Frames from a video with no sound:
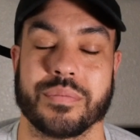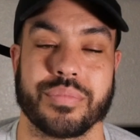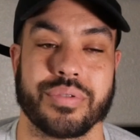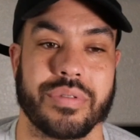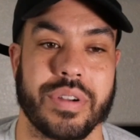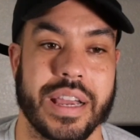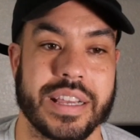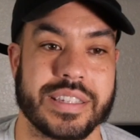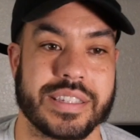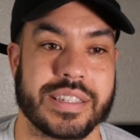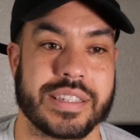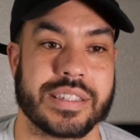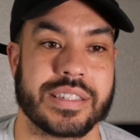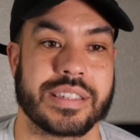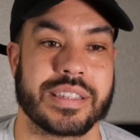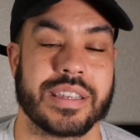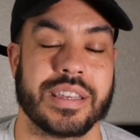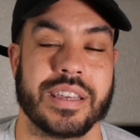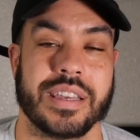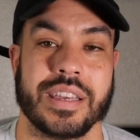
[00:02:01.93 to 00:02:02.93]

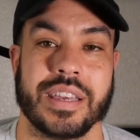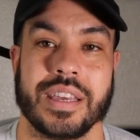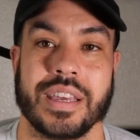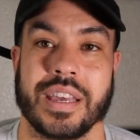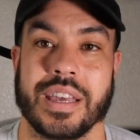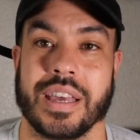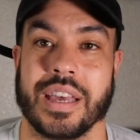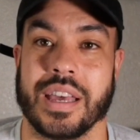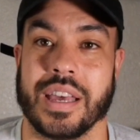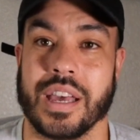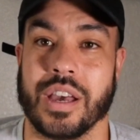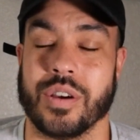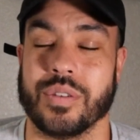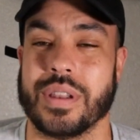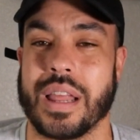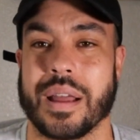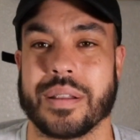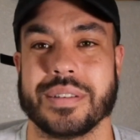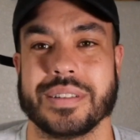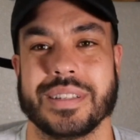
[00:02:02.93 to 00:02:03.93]
prices,
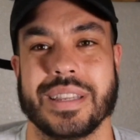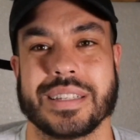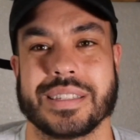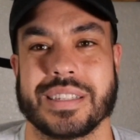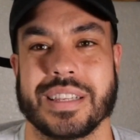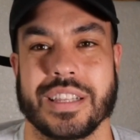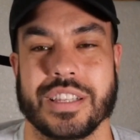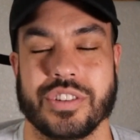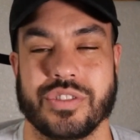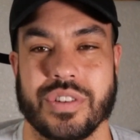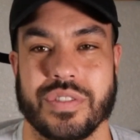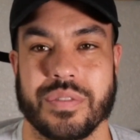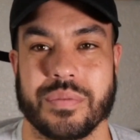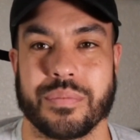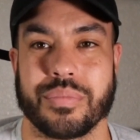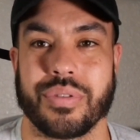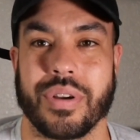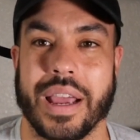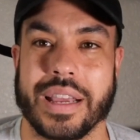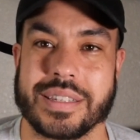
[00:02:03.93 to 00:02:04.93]
not necessarily driven
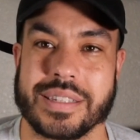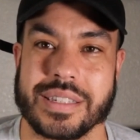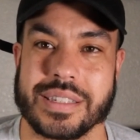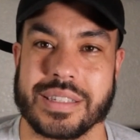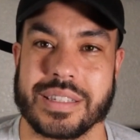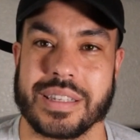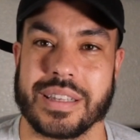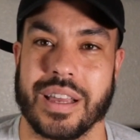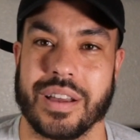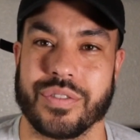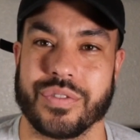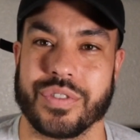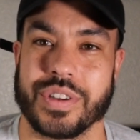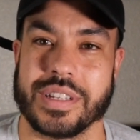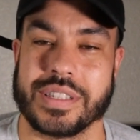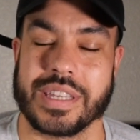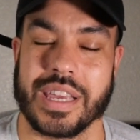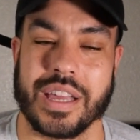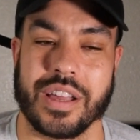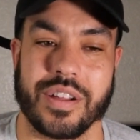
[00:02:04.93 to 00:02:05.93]
prices of
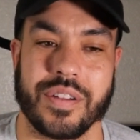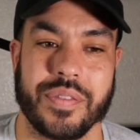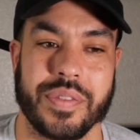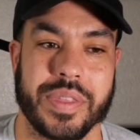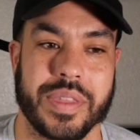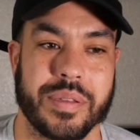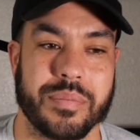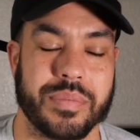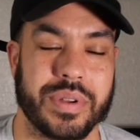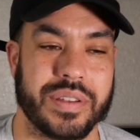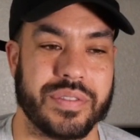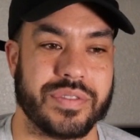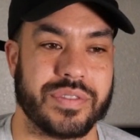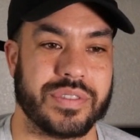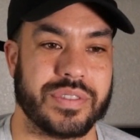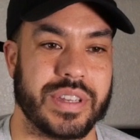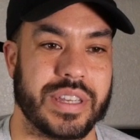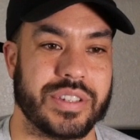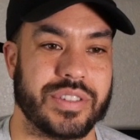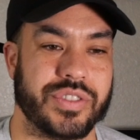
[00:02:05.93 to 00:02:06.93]
retail, but it
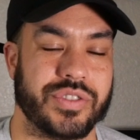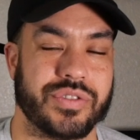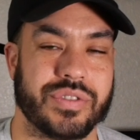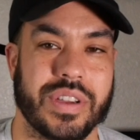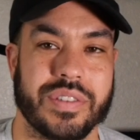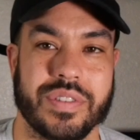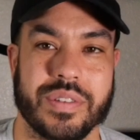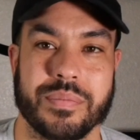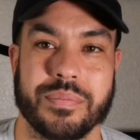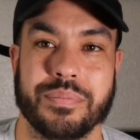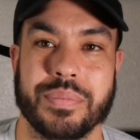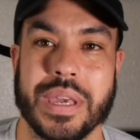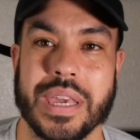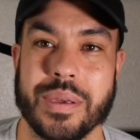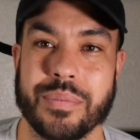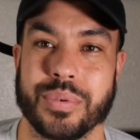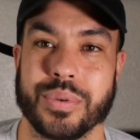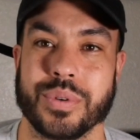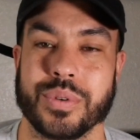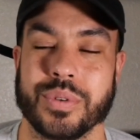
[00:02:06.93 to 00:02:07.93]
has driven
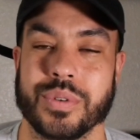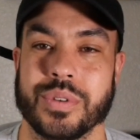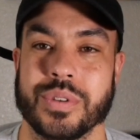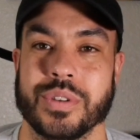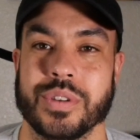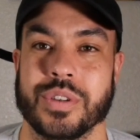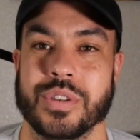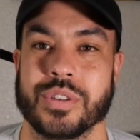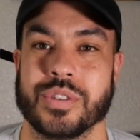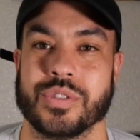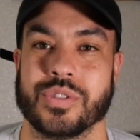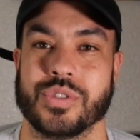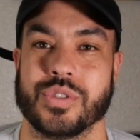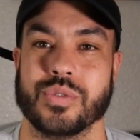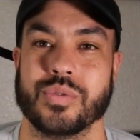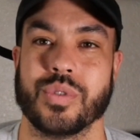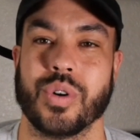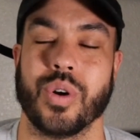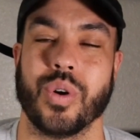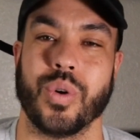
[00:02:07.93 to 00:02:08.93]
people
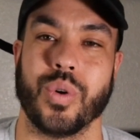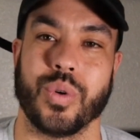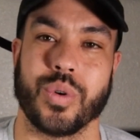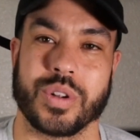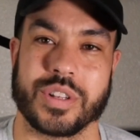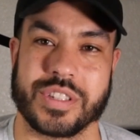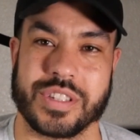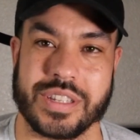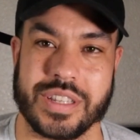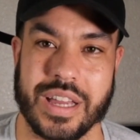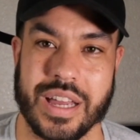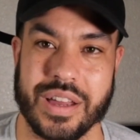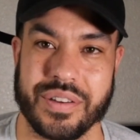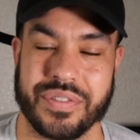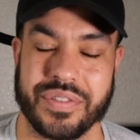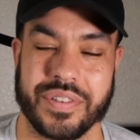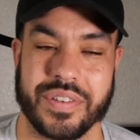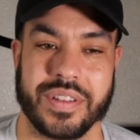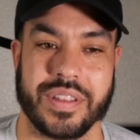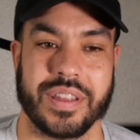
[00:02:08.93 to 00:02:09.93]
to hoard
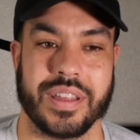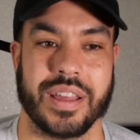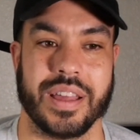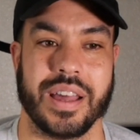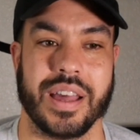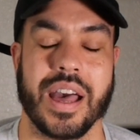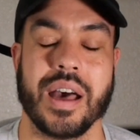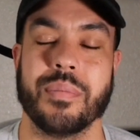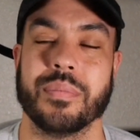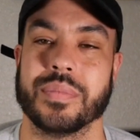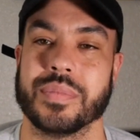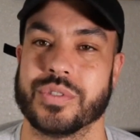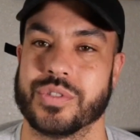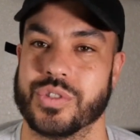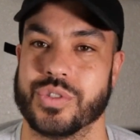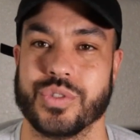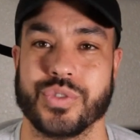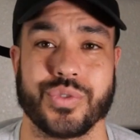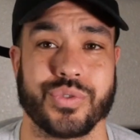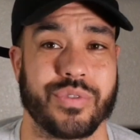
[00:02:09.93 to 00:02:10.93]
stuff,
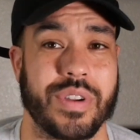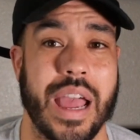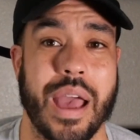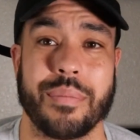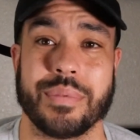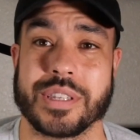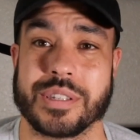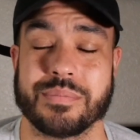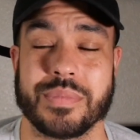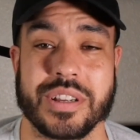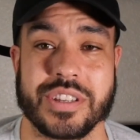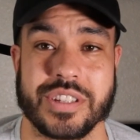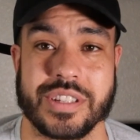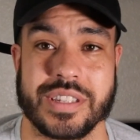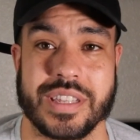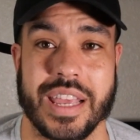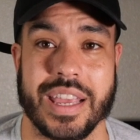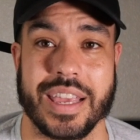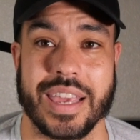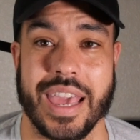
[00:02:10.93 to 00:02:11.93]
to grab as much as
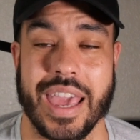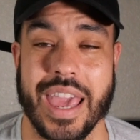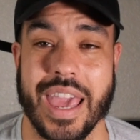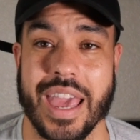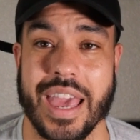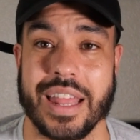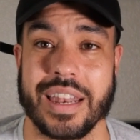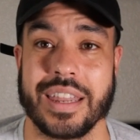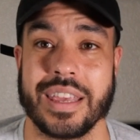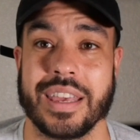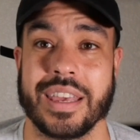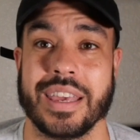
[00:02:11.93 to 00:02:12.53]
they can.